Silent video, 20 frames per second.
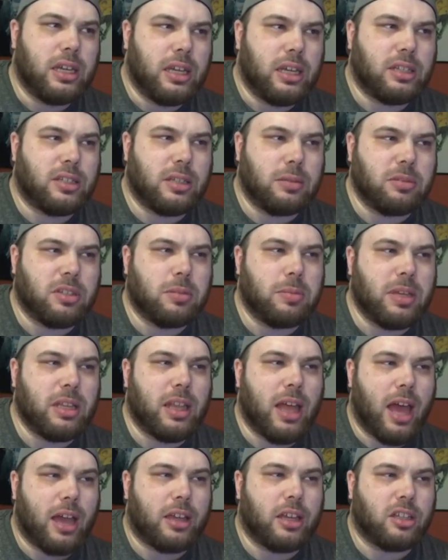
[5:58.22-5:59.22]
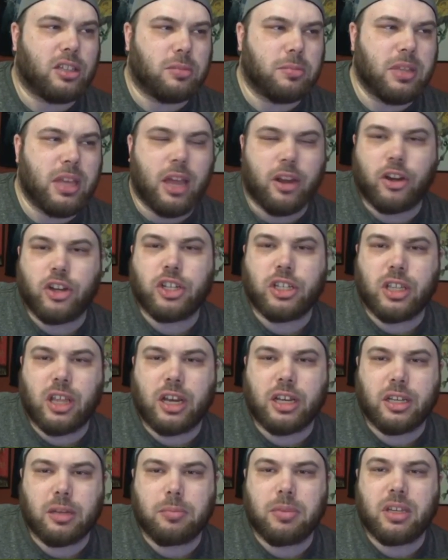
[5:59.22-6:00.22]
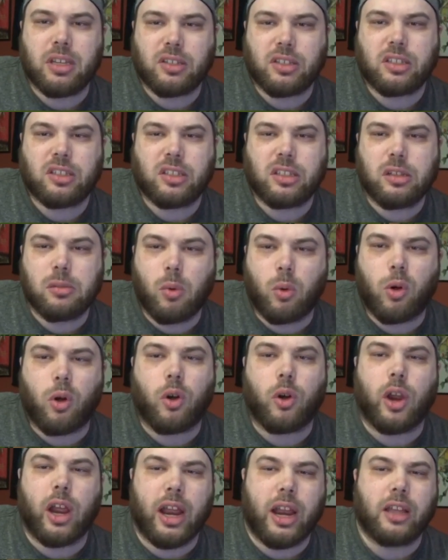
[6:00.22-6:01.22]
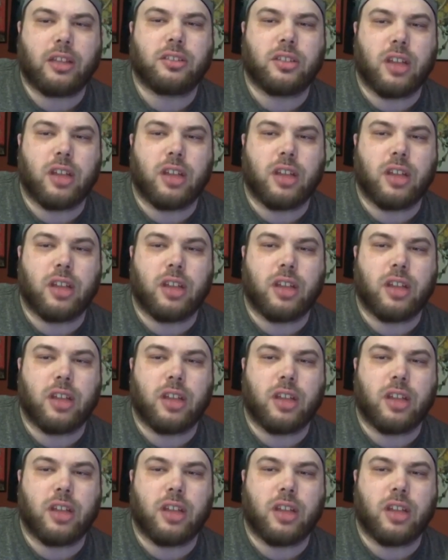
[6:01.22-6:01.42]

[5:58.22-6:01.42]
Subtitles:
it seems to be lacking some of the energy that it did because it's a little more organic